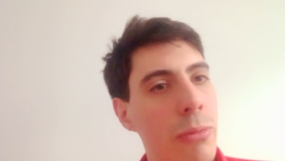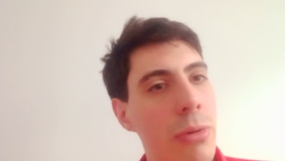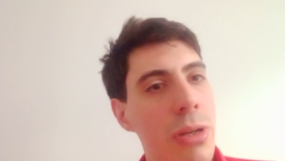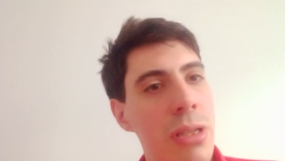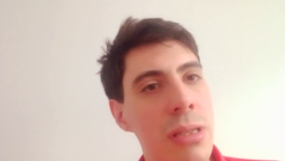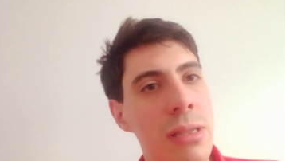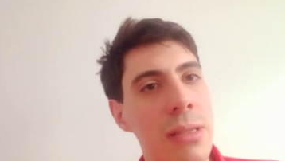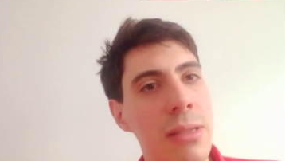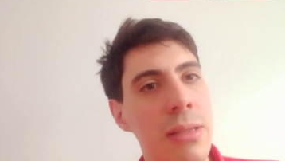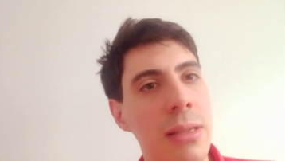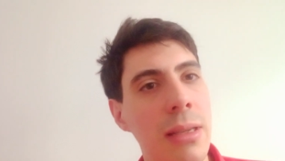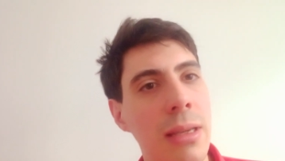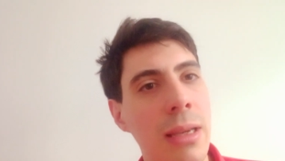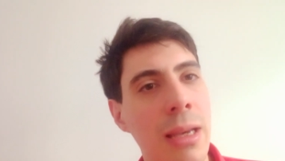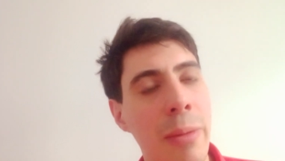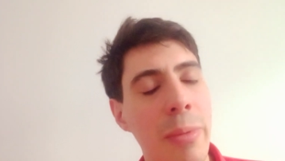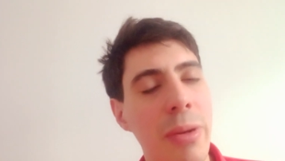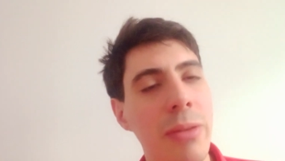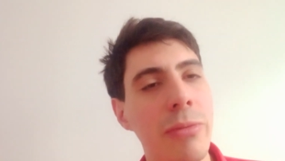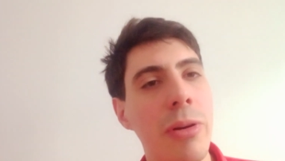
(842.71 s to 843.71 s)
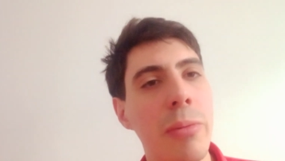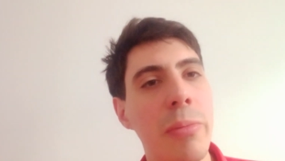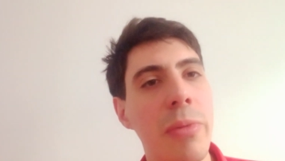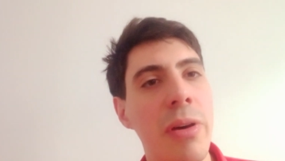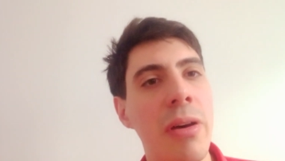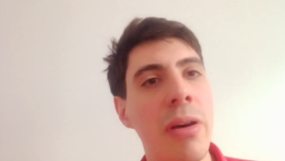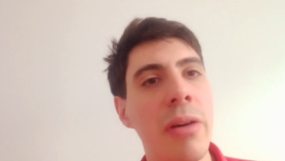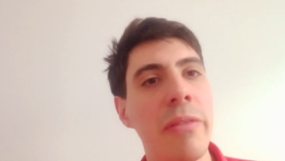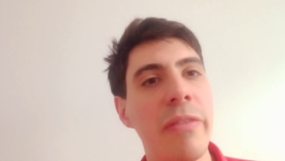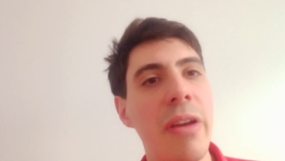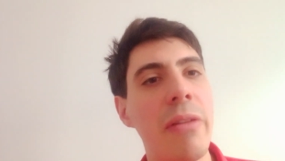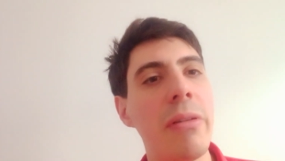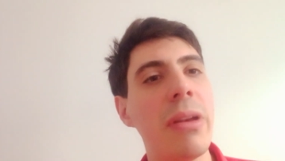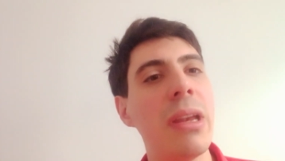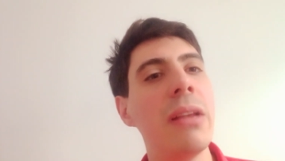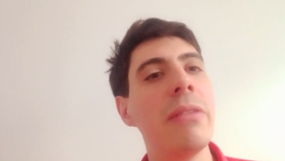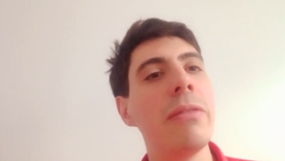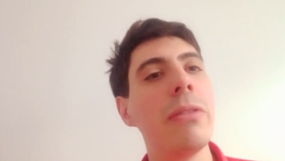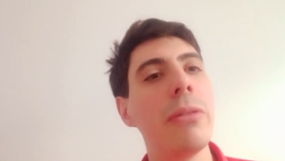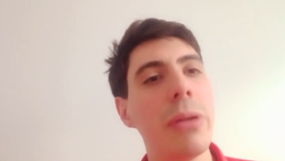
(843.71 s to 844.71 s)
was coming from a very
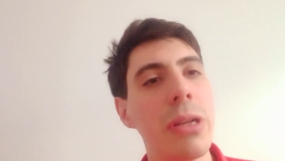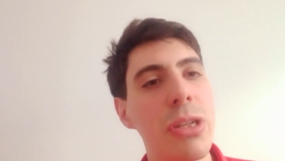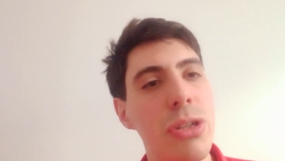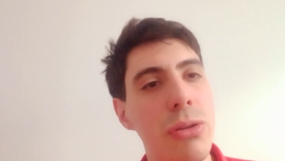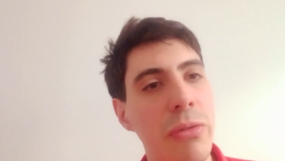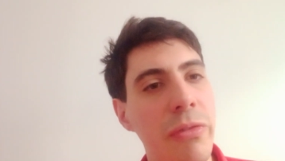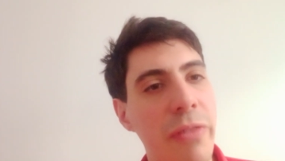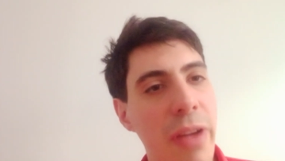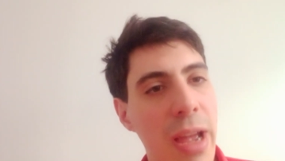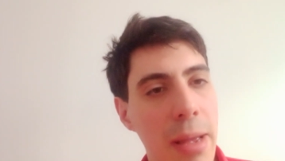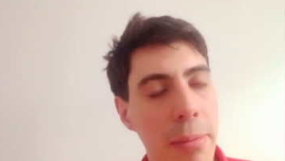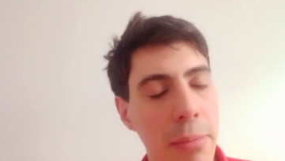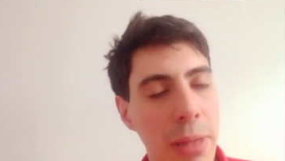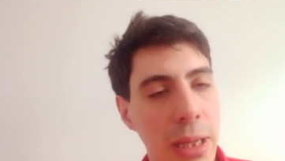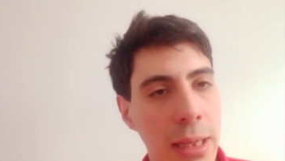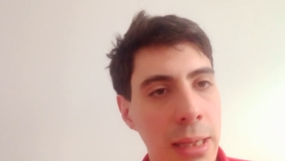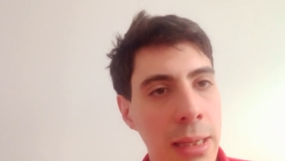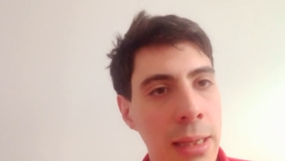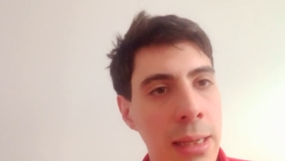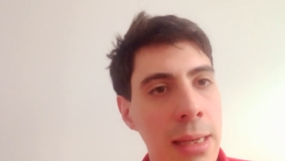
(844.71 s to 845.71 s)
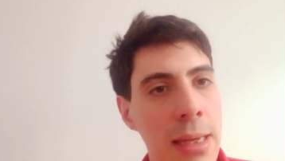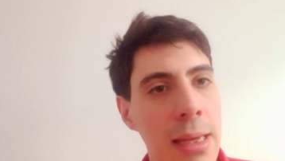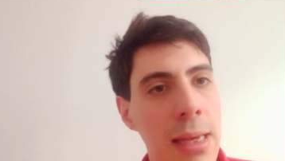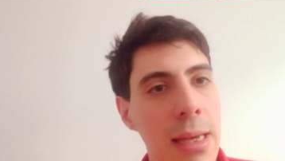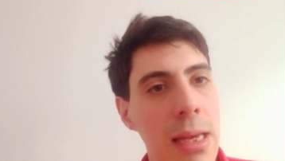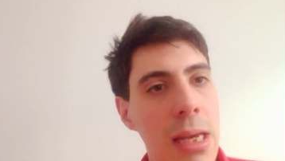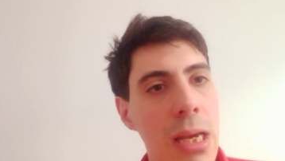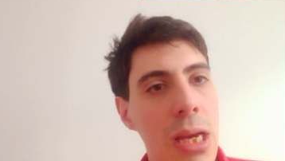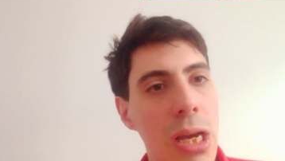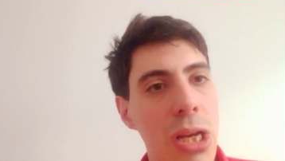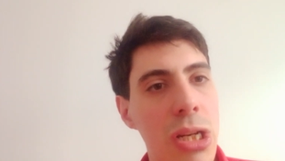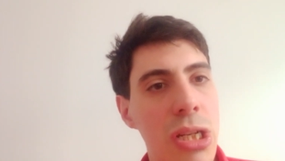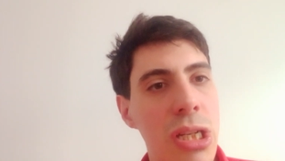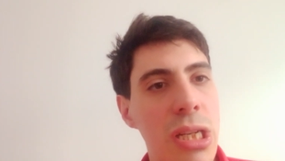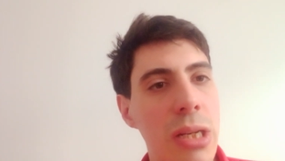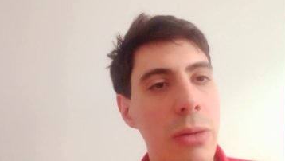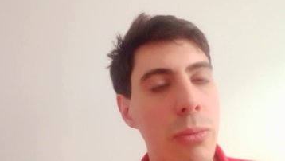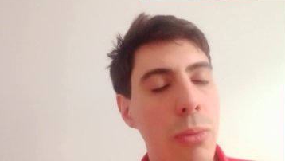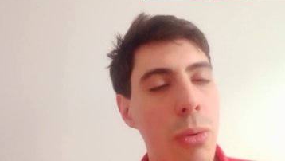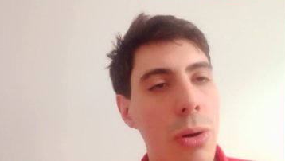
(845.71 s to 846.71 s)
influential family. And
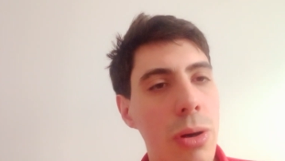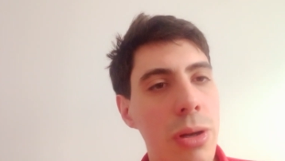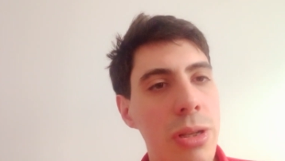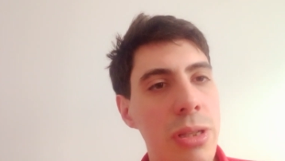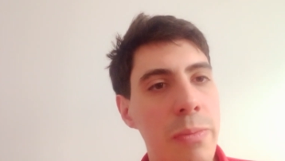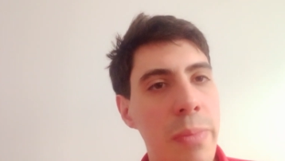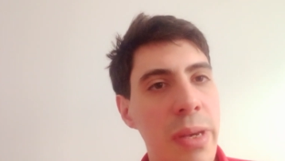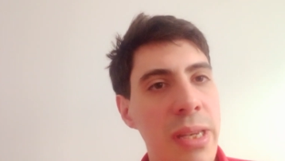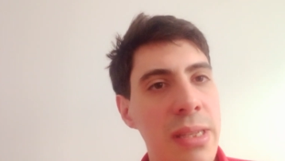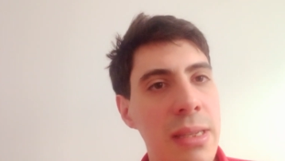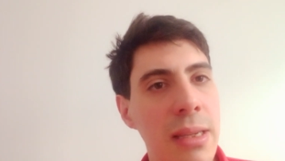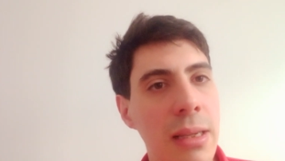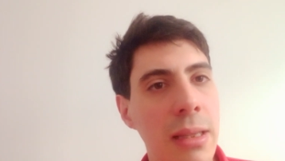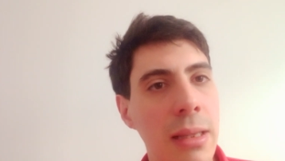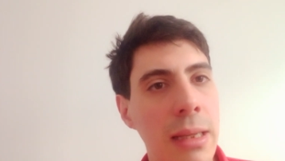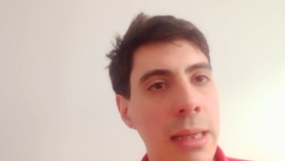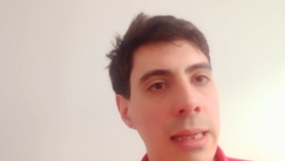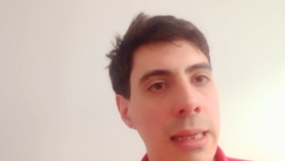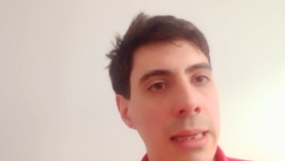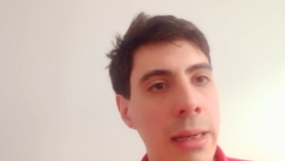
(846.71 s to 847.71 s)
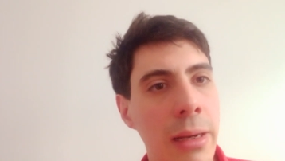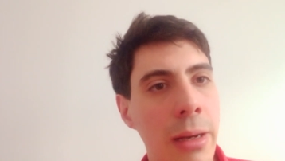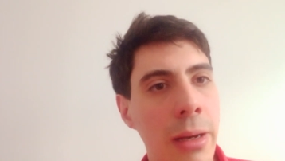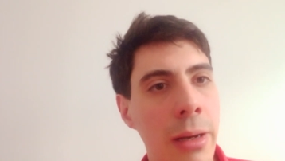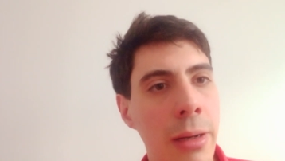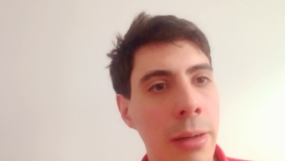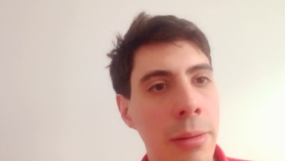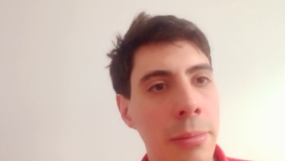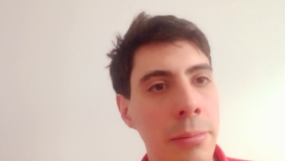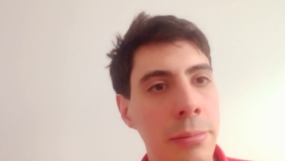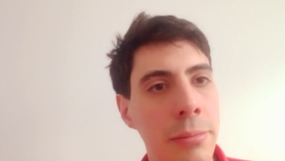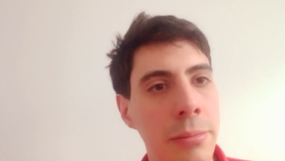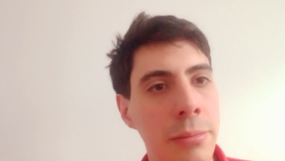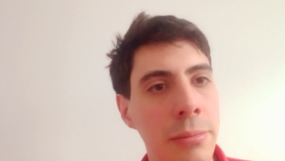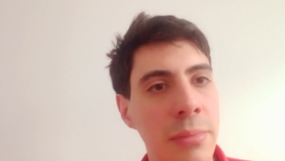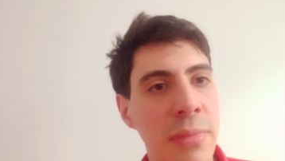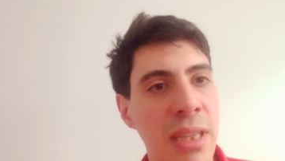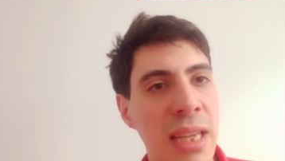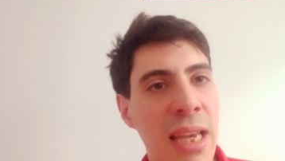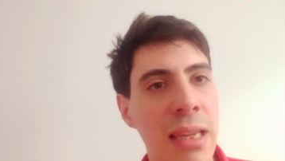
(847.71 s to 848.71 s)
she was basically
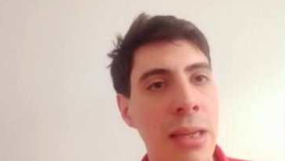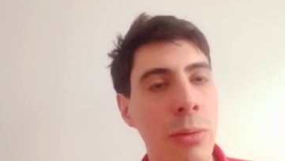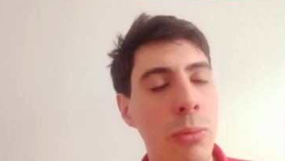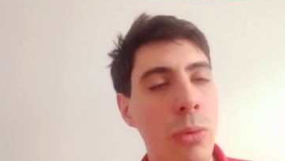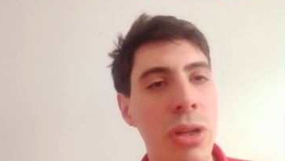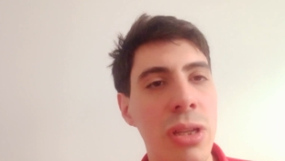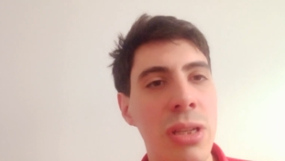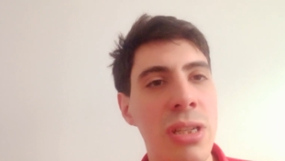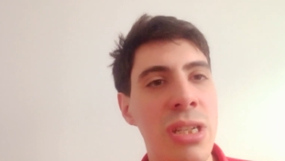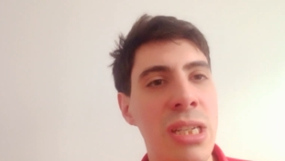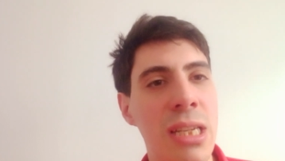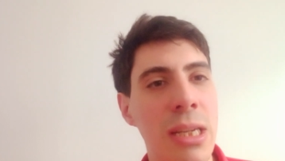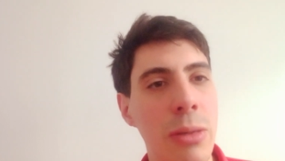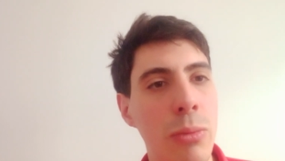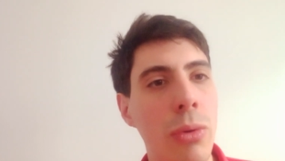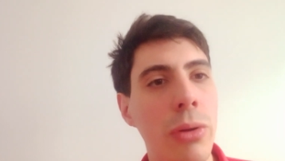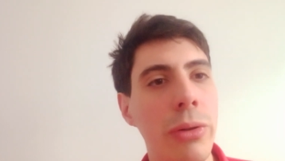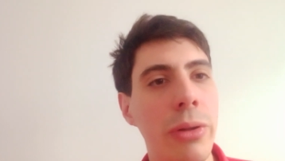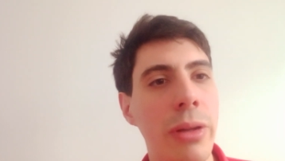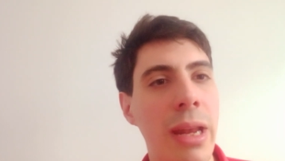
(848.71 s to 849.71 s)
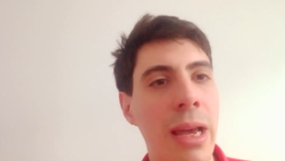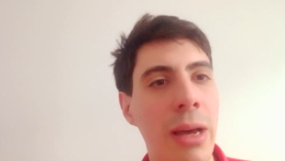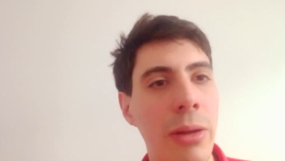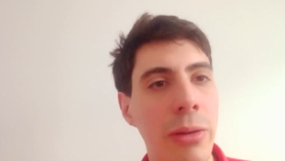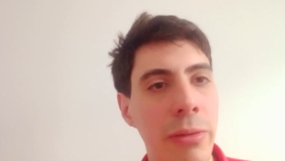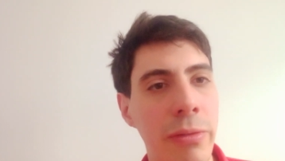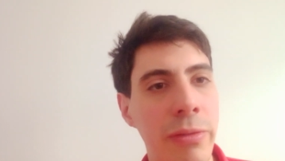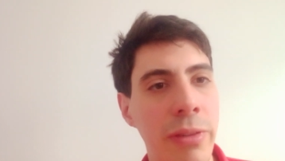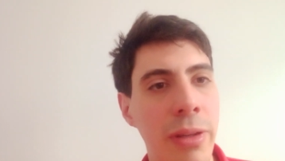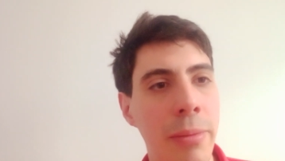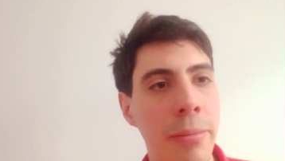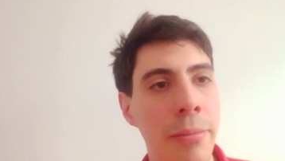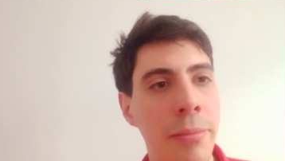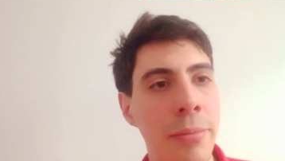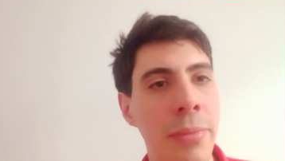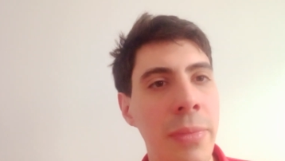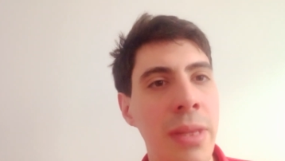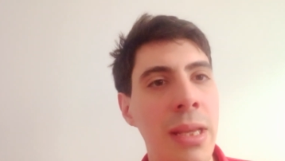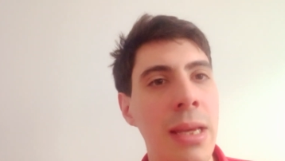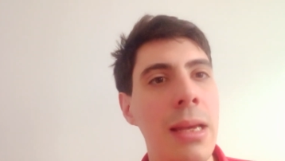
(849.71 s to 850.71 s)
um, getting what she wanted out of
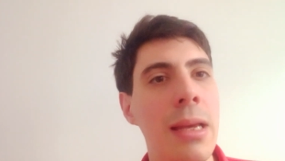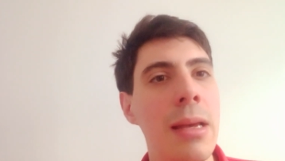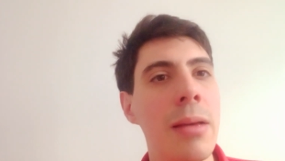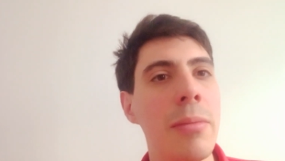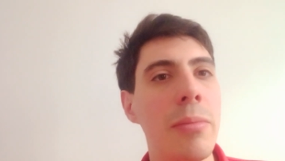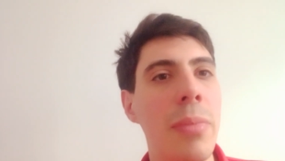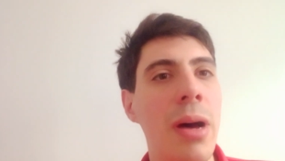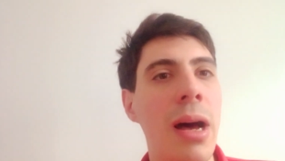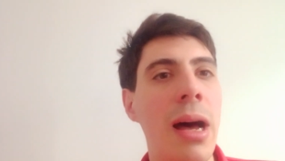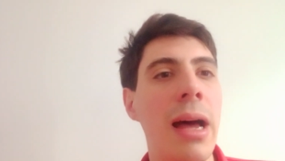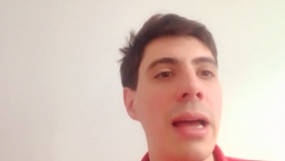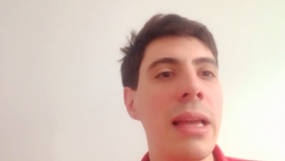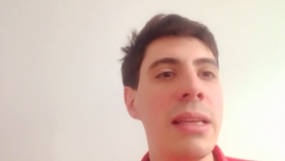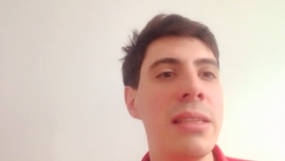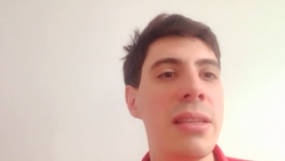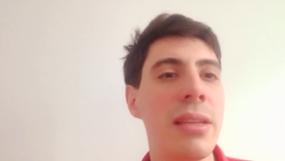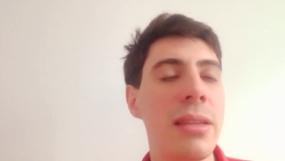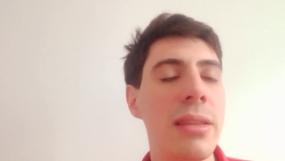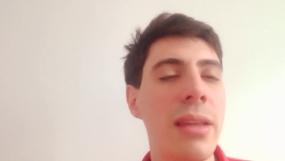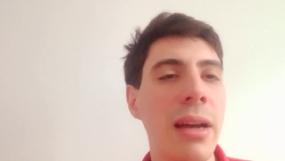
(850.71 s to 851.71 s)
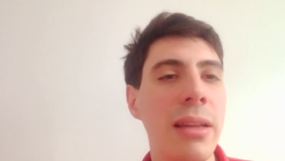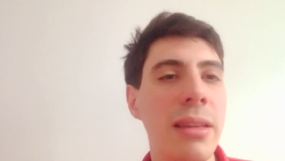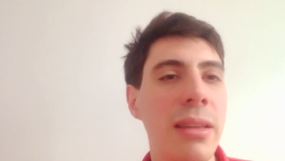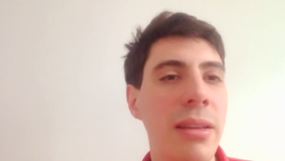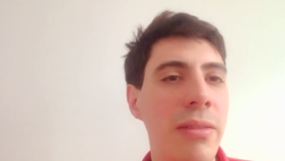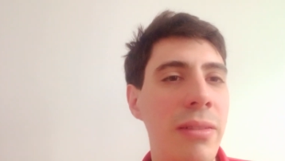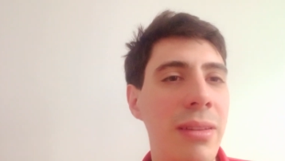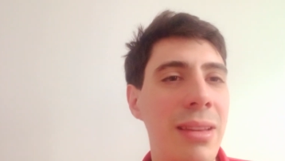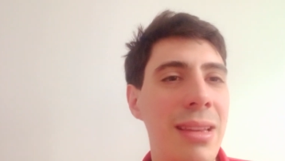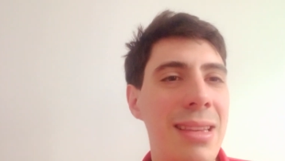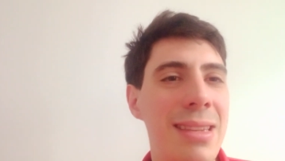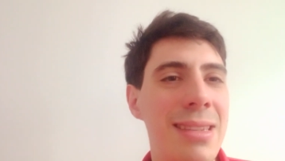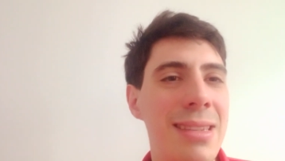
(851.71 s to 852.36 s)
them by seductive,